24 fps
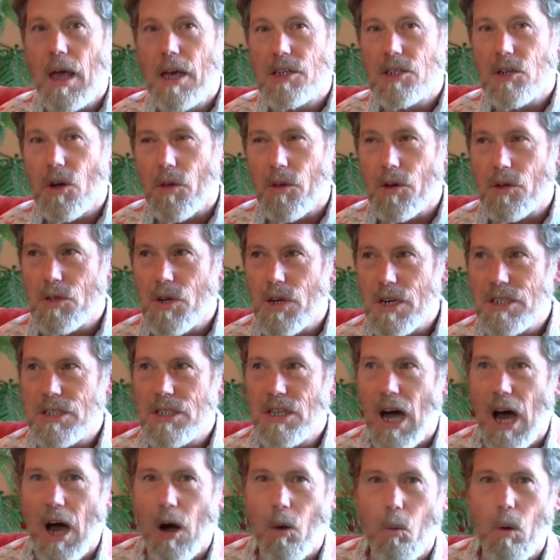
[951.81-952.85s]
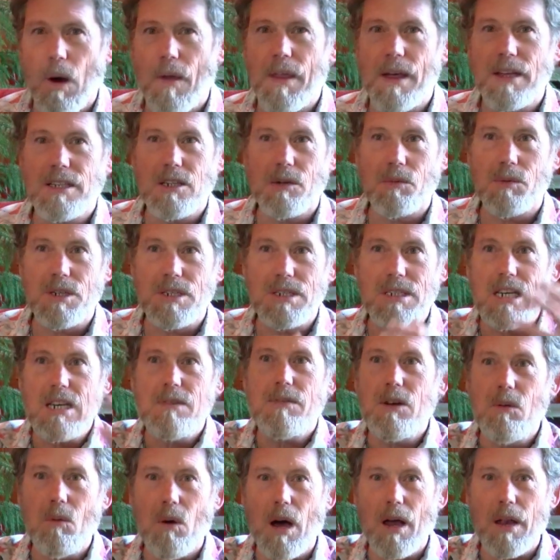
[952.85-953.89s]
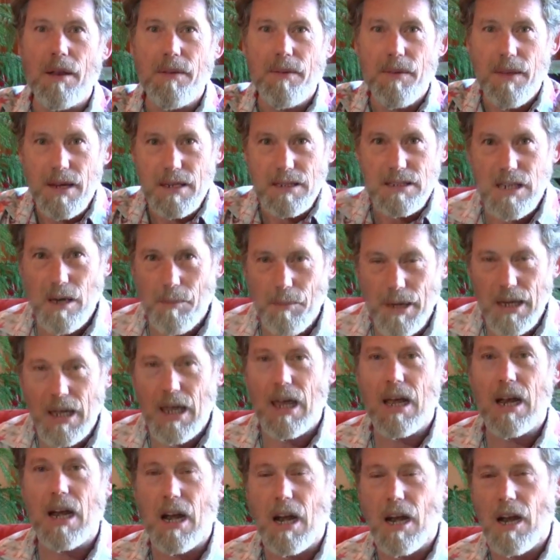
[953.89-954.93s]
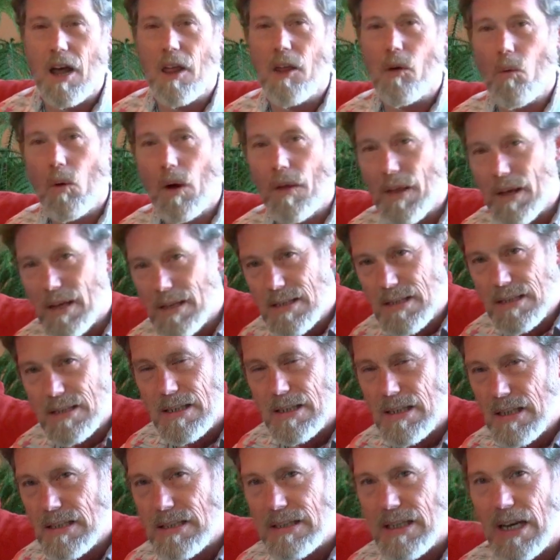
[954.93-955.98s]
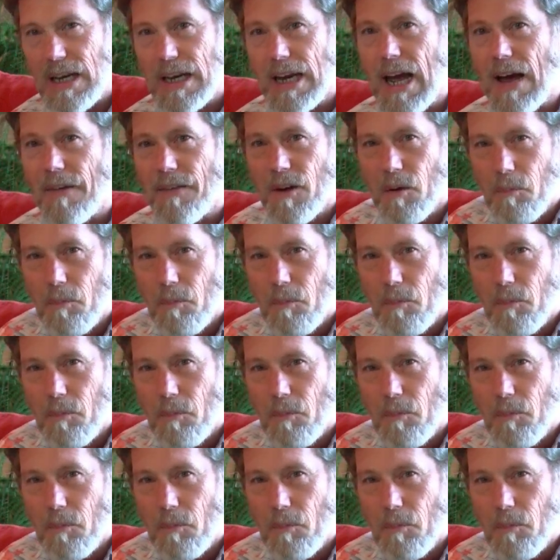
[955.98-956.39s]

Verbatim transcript: So there is not one that's a receiving one, things coming in, and another one that's sending out.